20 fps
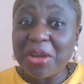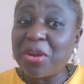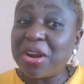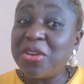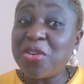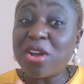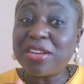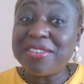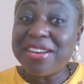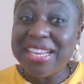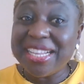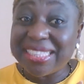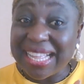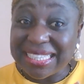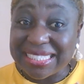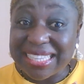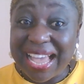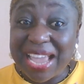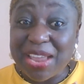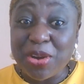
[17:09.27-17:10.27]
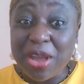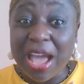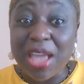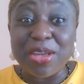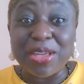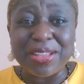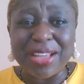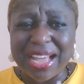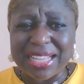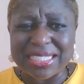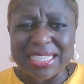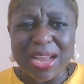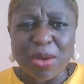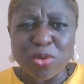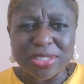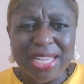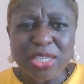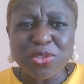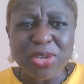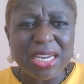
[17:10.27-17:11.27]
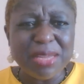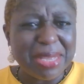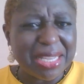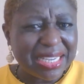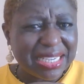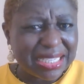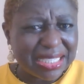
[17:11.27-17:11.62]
not really that as in I was actually making